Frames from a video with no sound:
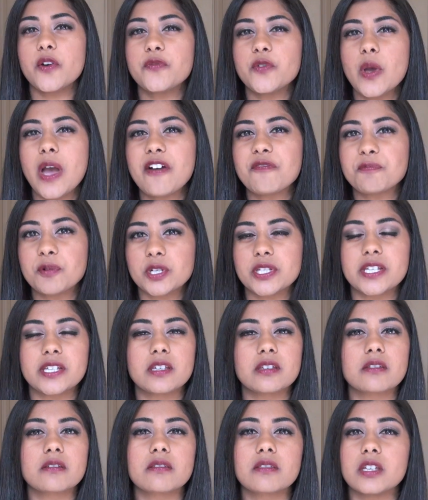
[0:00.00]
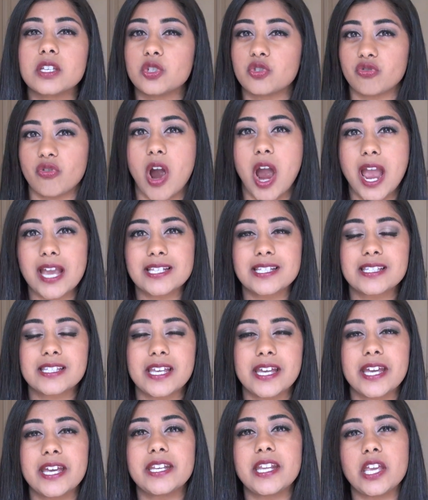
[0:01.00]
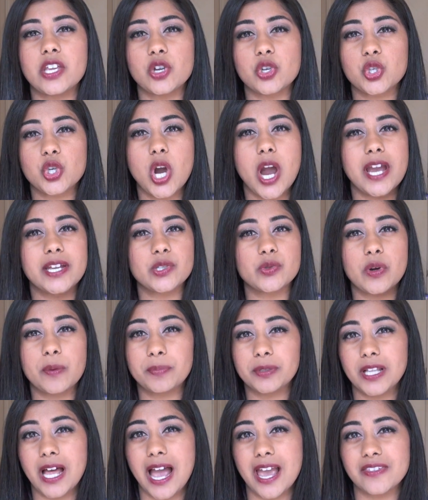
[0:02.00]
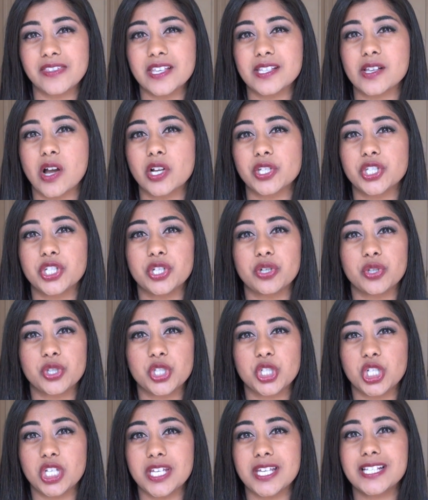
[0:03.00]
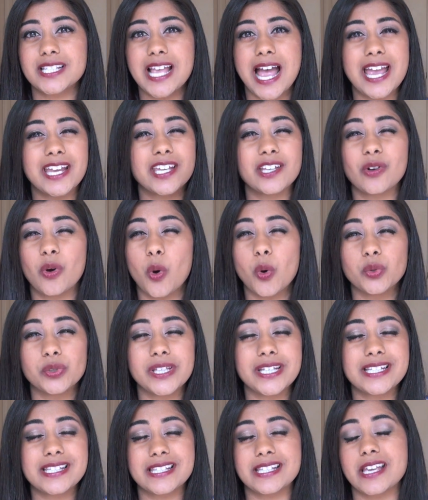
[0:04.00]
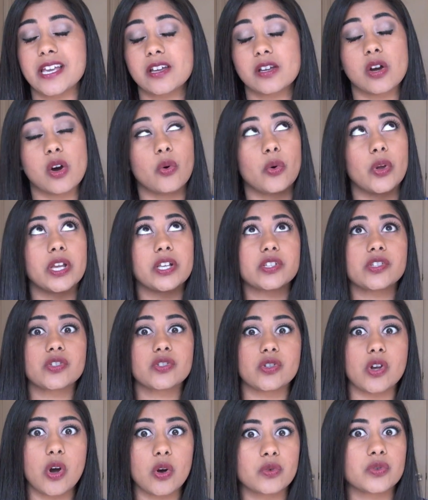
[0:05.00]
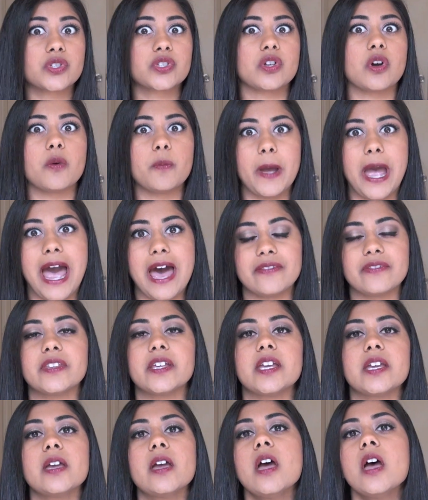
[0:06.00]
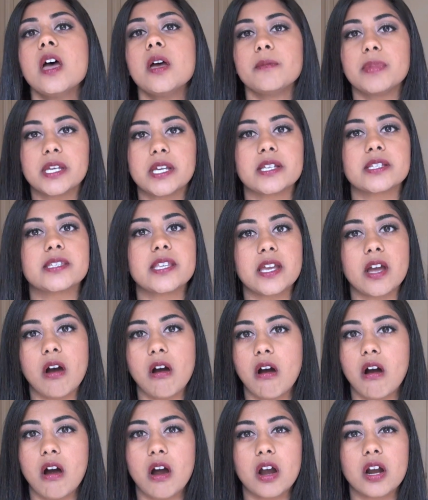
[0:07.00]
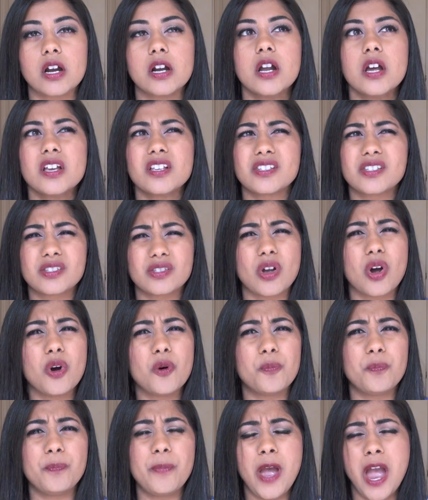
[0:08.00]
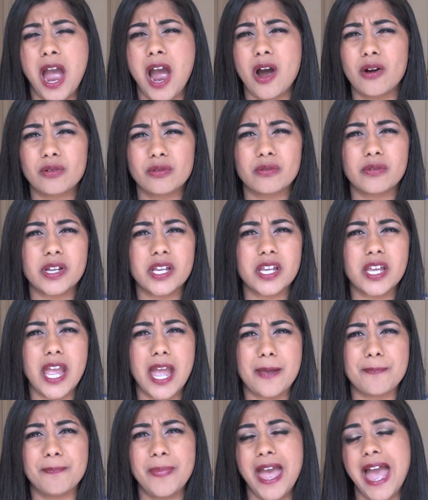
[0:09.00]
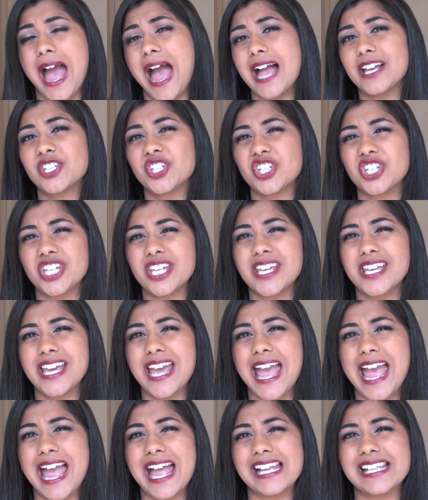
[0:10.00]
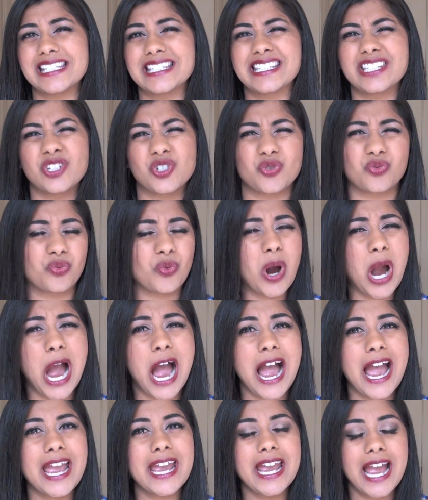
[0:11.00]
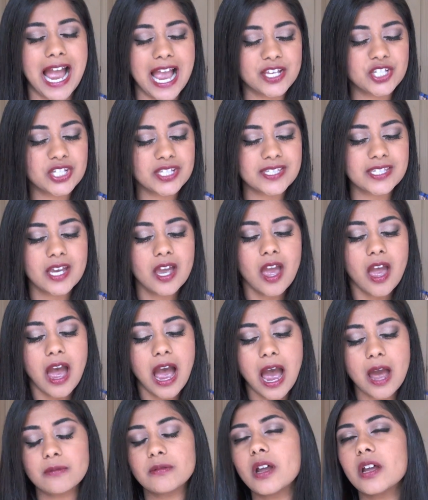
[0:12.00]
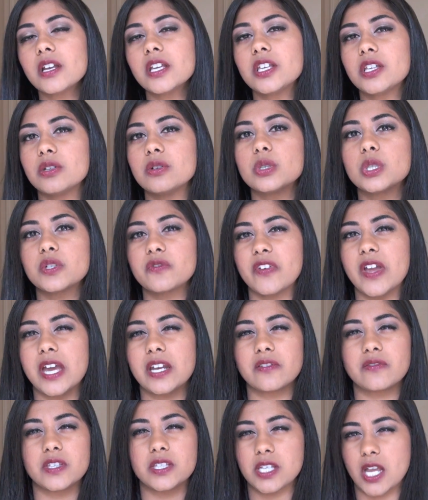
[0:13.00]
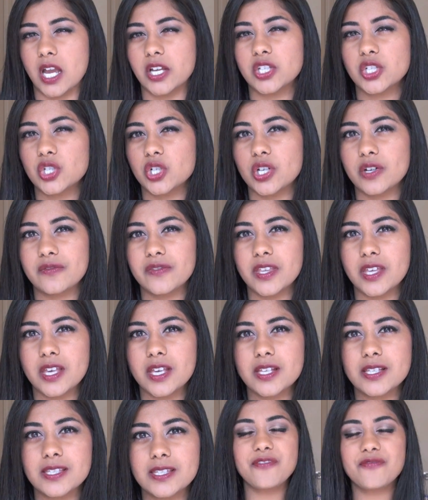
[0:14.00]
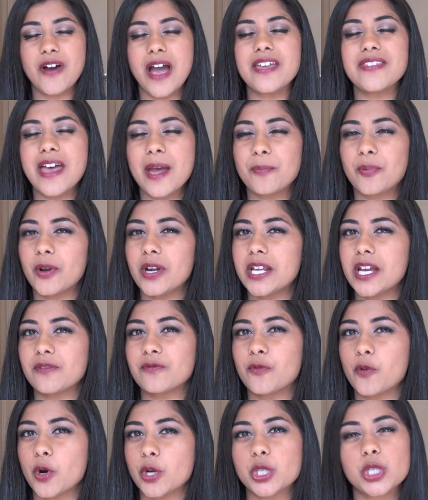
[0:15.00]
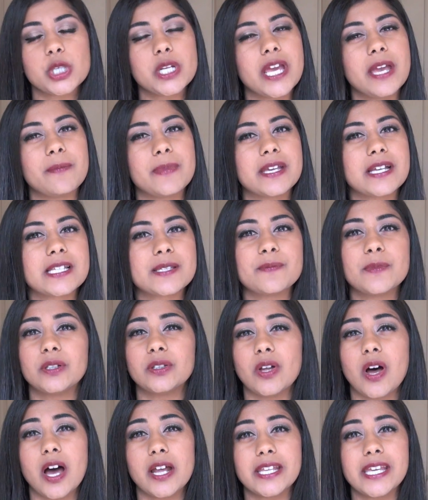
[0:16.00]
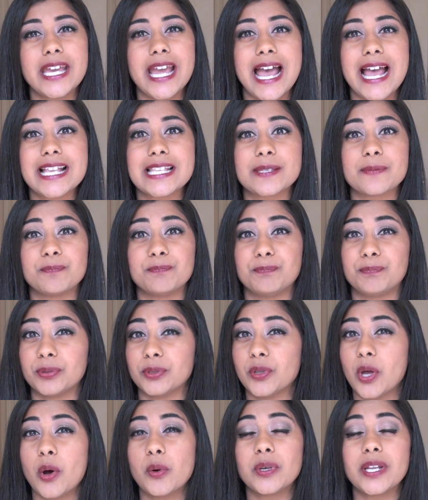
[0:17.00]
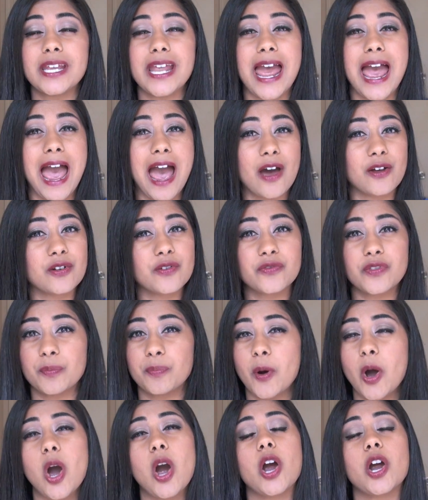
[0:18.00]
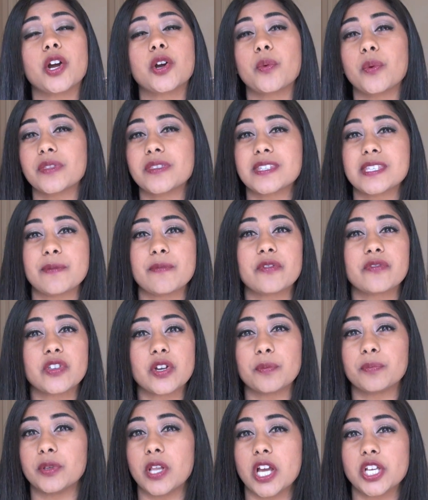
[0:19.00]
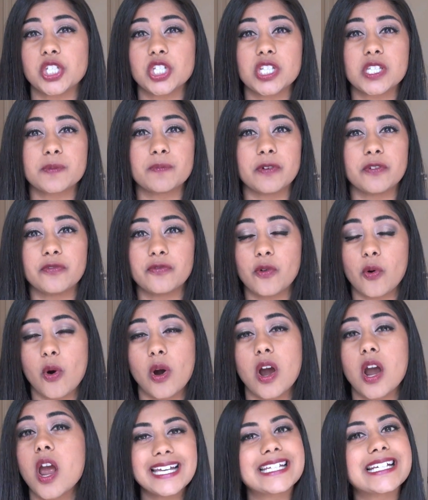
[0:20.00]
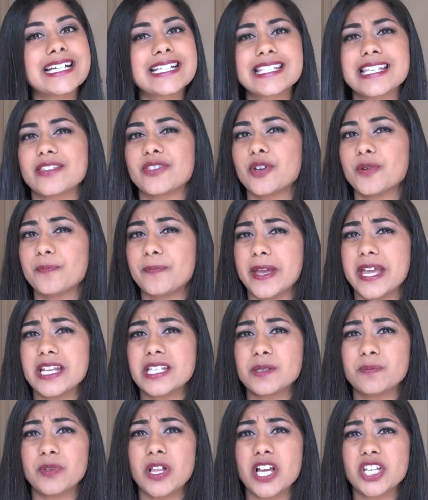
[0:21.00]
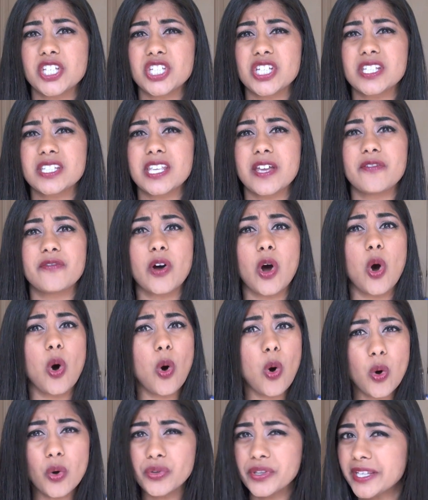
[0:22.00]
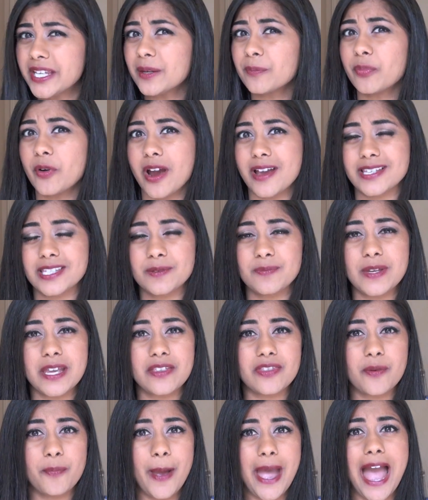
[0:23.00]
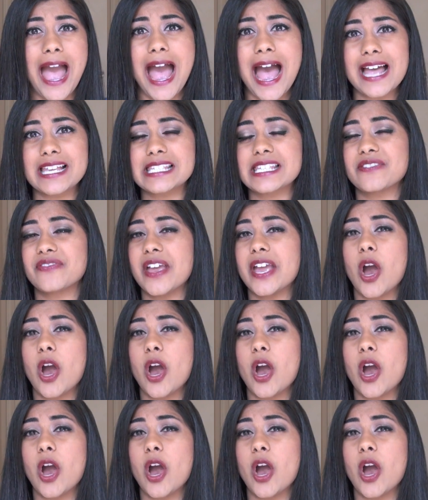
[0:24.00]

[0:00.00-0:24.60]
If you have particularly dry skin and you're trying to apply these onto your cheeks, I can only see it going so, so badly because they are so powdery and patchy and dry. I just, I'm not a huge fan of the texture of these. I find that pretty unfortunate because Milani has blown it out of the park with some of their blushes before like I said, their baked blushes have only impressed me in the past.